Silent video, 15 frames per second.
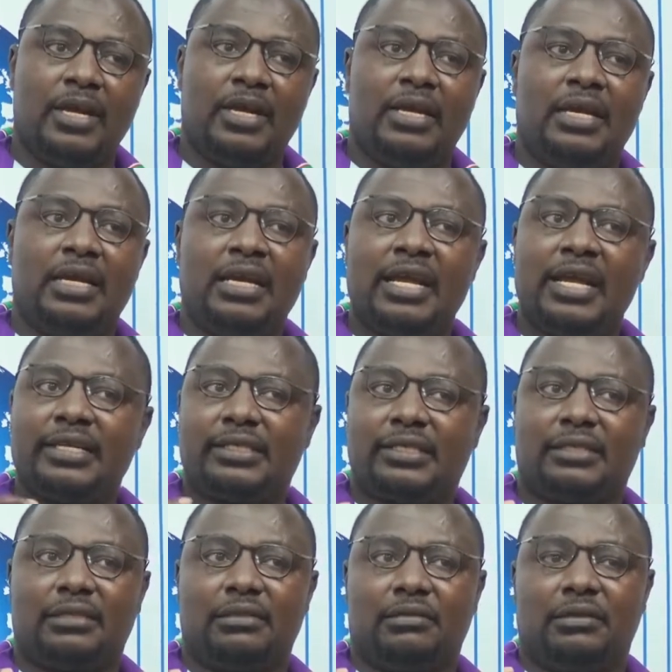
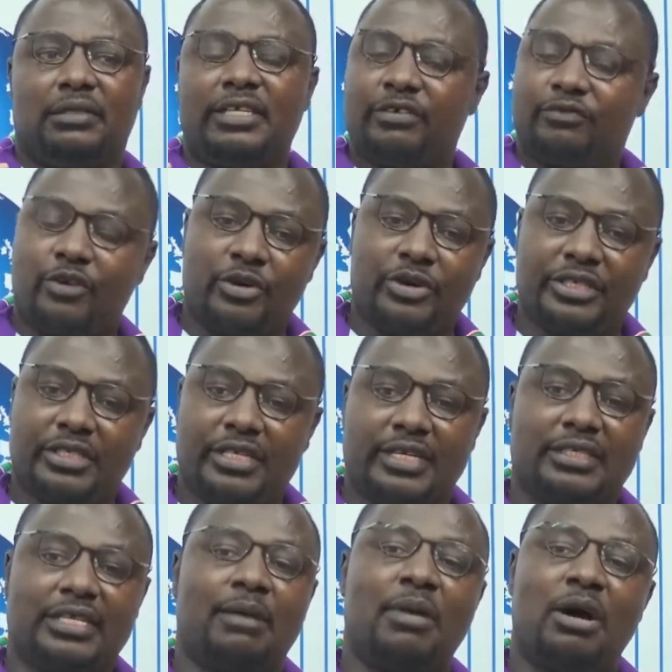Let's take, for instance,
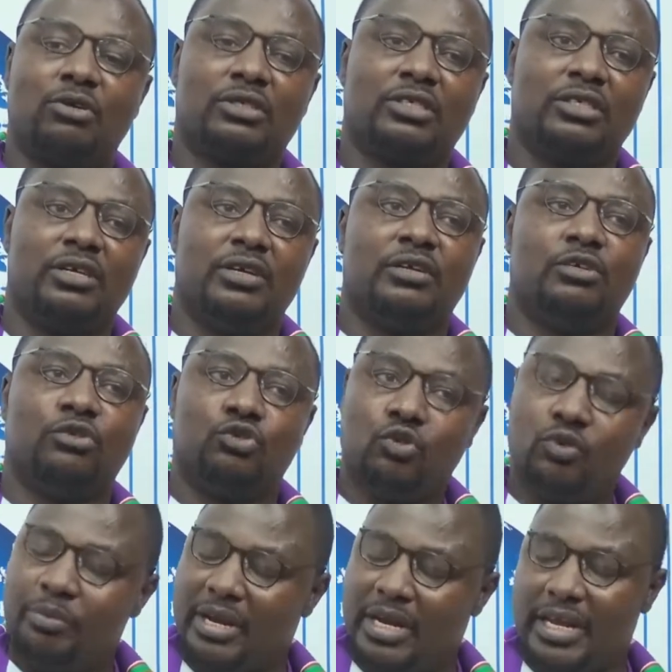about 2
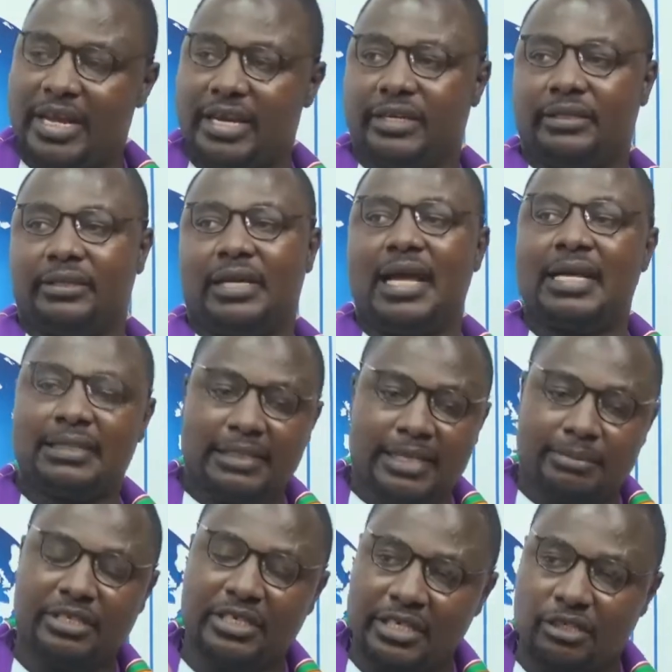million
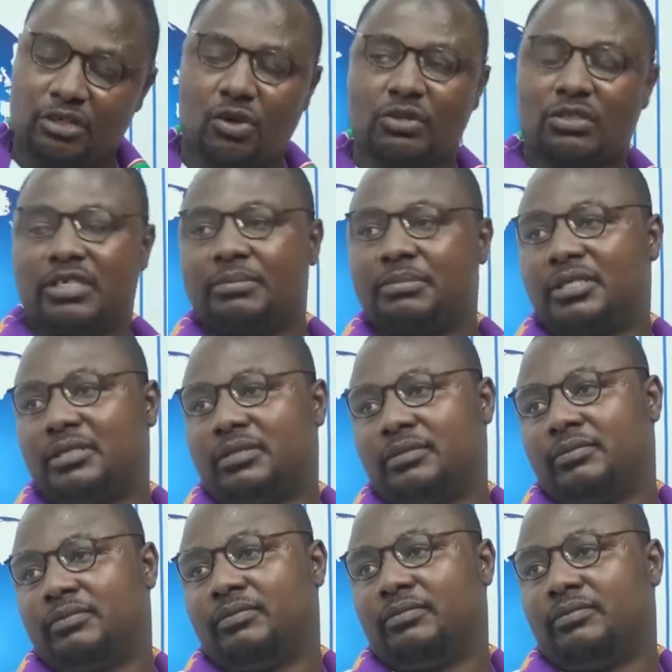accept this concept.
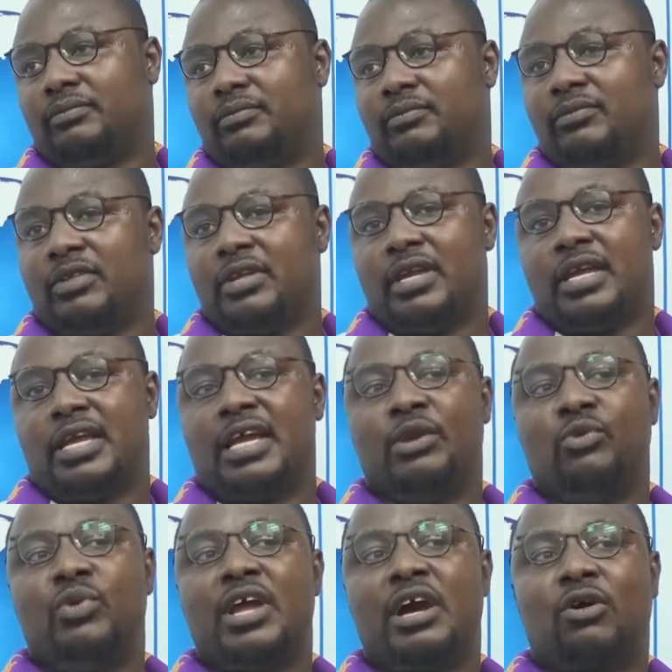And
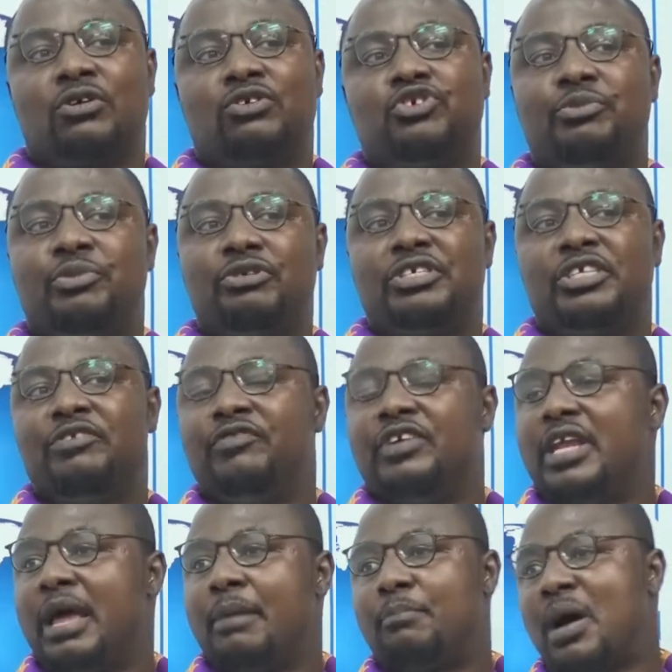we are contributing even
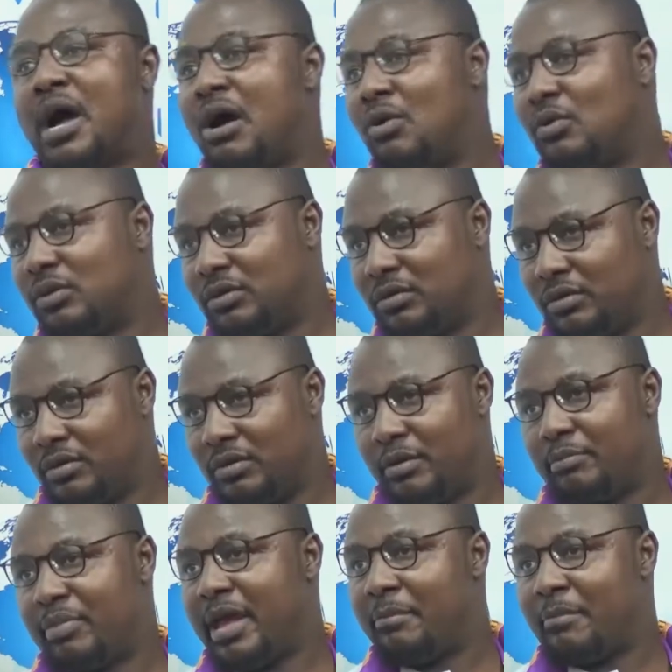£1
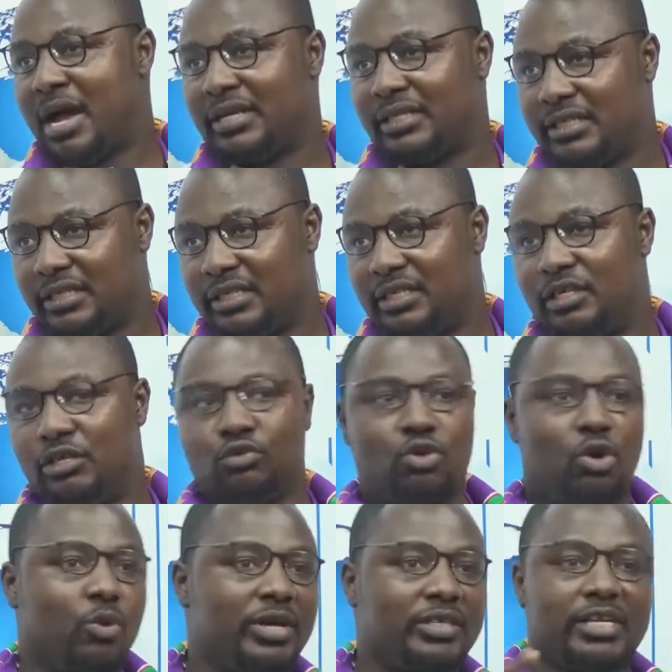per month
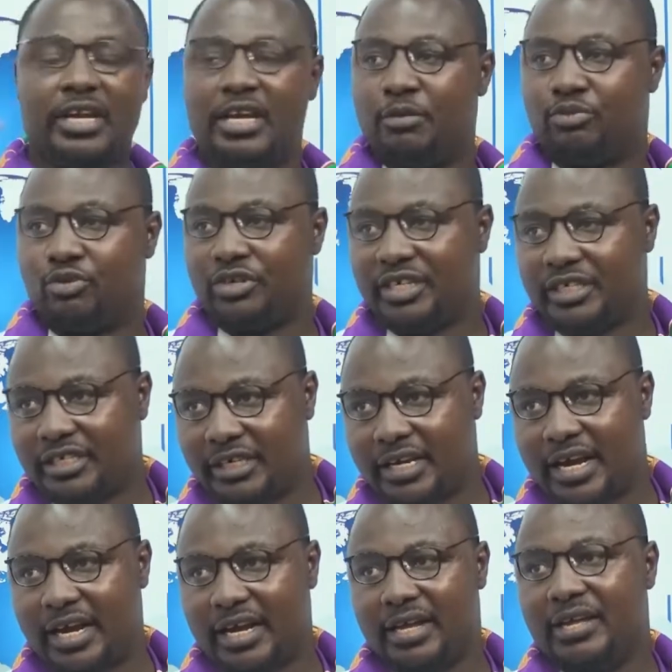towards any project in
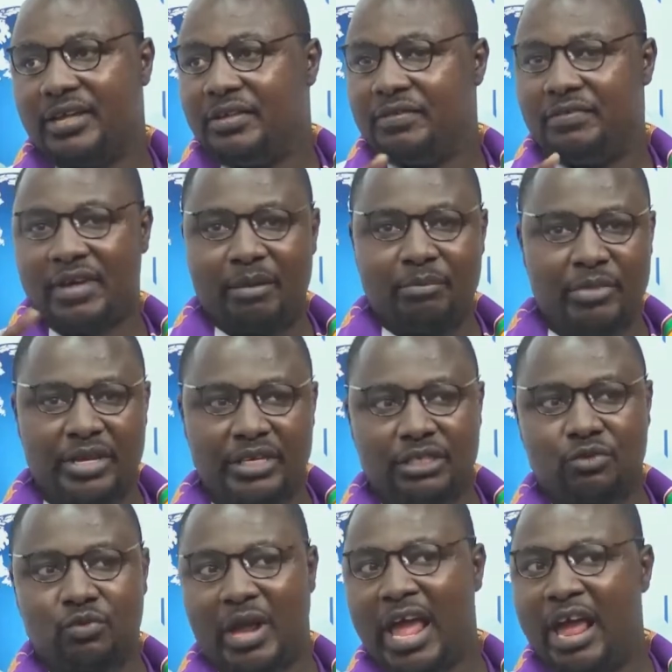Ghana. That means
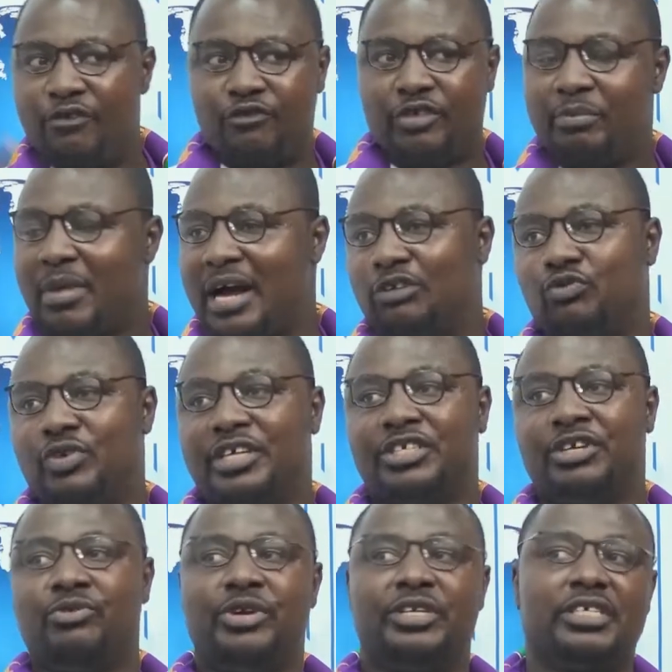every month we are
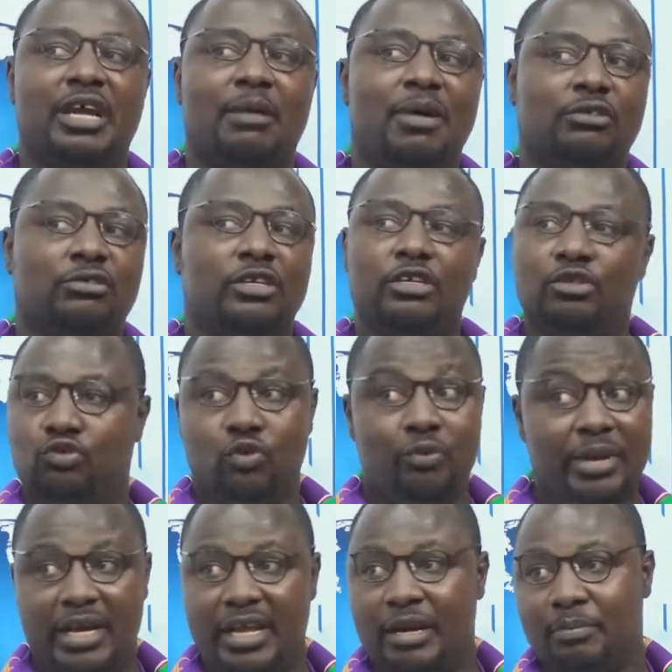generating about £2
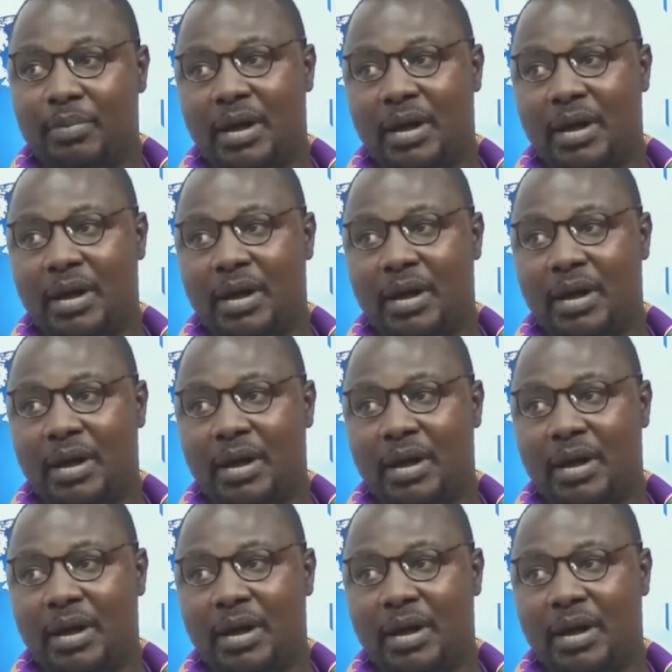million.